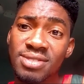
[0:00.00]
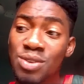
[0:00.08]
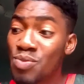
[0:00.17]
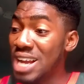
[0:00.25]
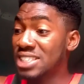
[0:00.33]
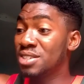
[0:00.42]

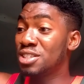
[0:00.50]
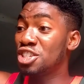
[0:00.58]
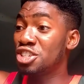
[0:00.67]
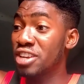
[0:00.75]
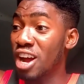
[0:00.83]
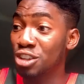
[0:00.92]
We are still
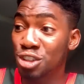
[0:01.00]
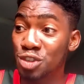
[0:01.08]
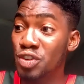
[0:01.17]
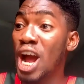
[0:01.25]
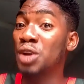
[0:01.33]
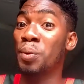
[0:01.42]
teaching our
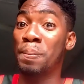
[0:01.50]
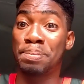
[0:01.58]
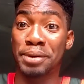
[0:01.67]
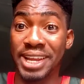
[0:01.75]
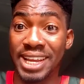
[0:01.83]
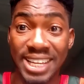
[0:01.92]
children how to
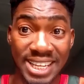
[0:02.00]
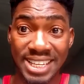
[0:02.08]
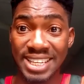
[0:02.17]
pray